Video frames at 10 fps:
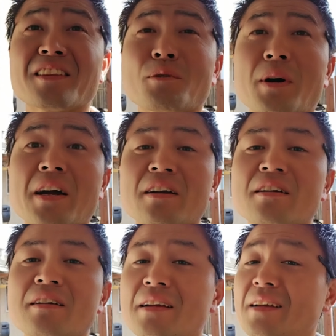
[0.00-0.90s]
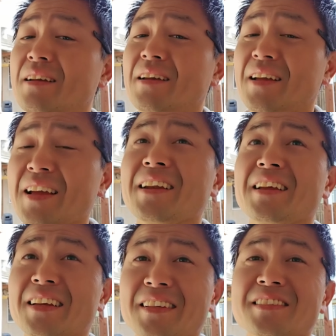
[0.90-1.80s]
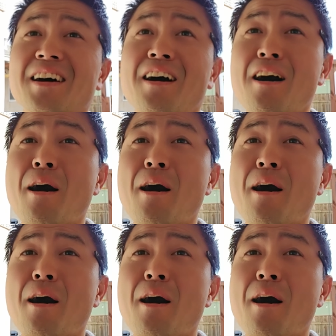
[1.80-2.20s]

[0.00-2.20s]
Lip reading: hit the wire, it is